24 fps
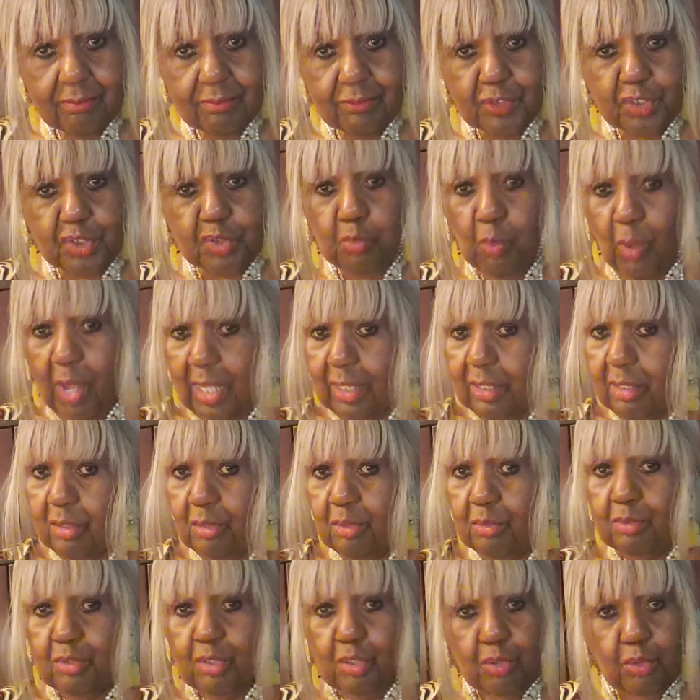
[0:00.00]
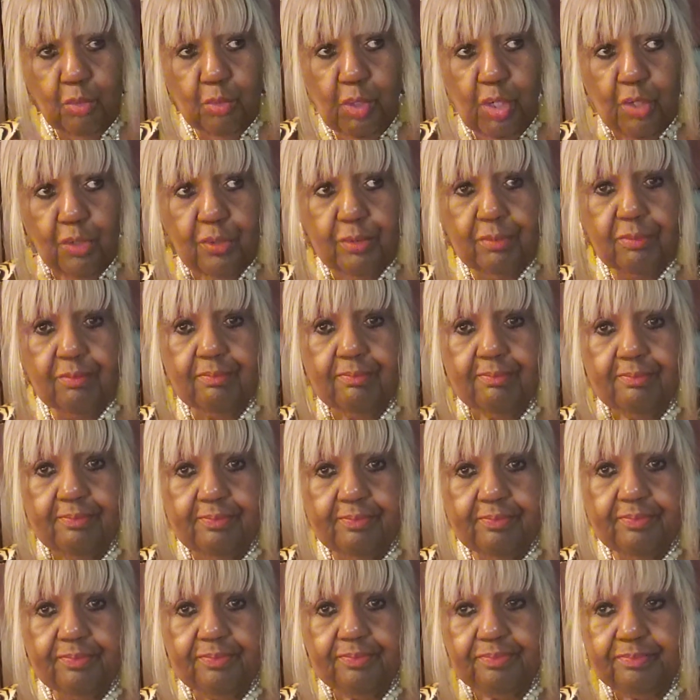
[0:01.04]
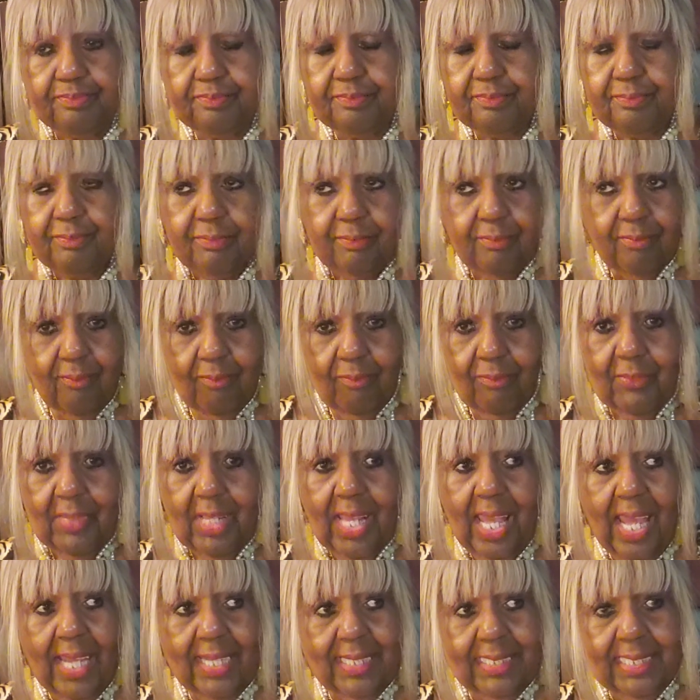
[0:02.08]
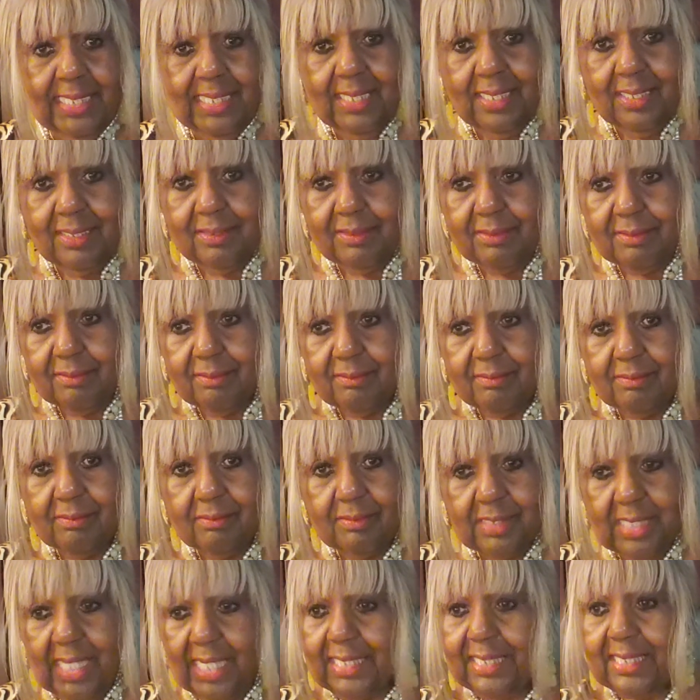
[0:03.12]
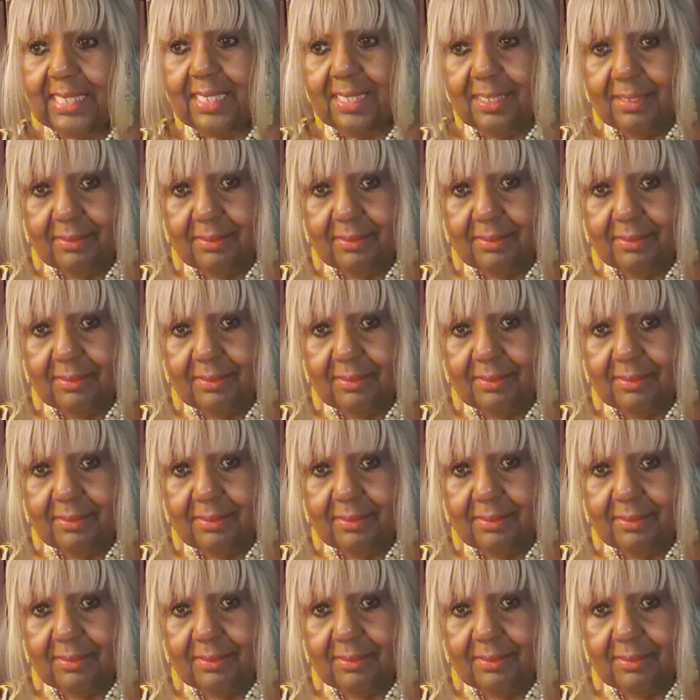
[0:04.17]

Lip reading: Swallow, go to work. I did. That's